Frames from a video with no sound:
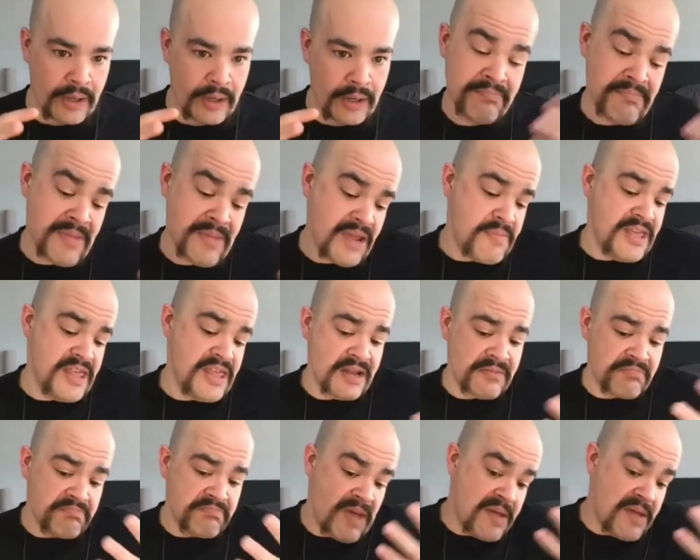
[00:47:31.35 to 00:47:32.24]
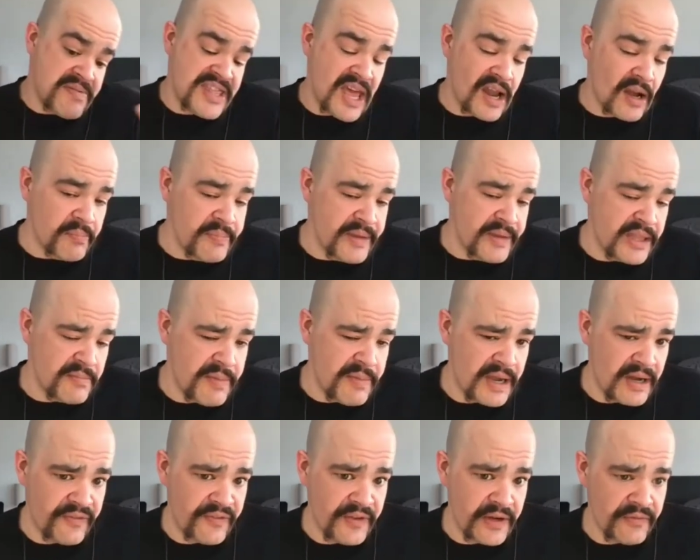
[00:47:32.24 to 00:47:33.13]
And maybe that'll be the
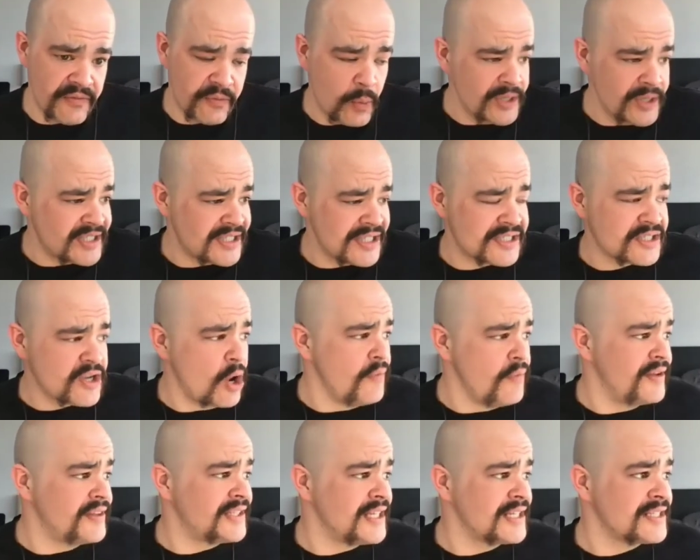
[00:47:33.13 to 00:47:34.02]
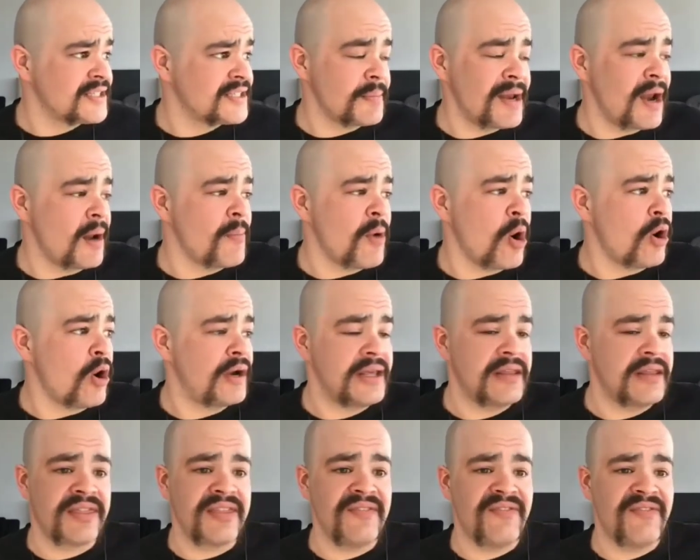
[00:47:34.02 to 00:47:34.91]
benefit of once this COVID things. I mean, I'm
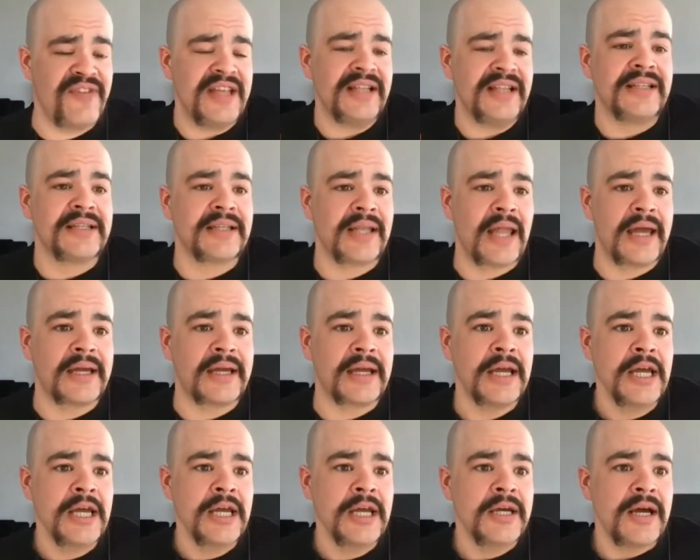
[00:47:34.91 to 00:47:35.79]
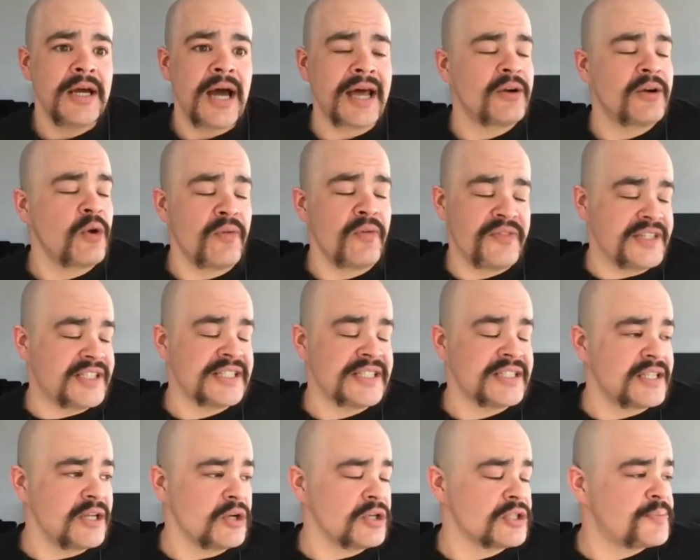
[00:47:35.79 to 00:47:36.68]
already feeling like, I don't know if this
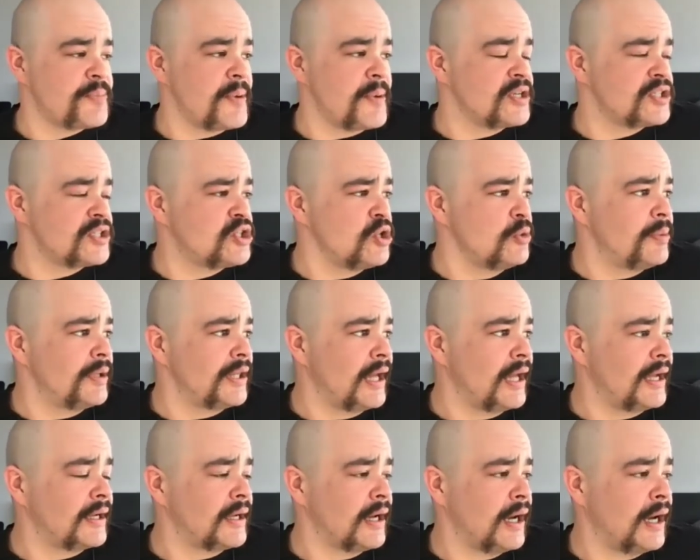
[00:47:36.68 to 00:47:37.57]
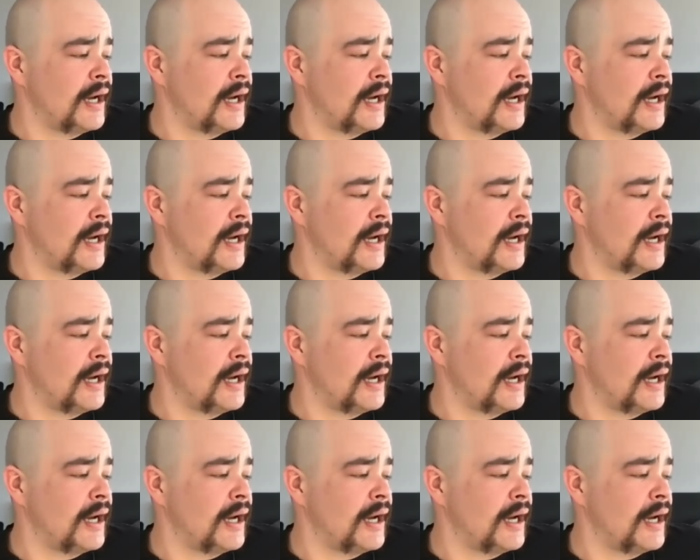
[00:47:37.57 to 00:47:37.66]
is your experience too, but like,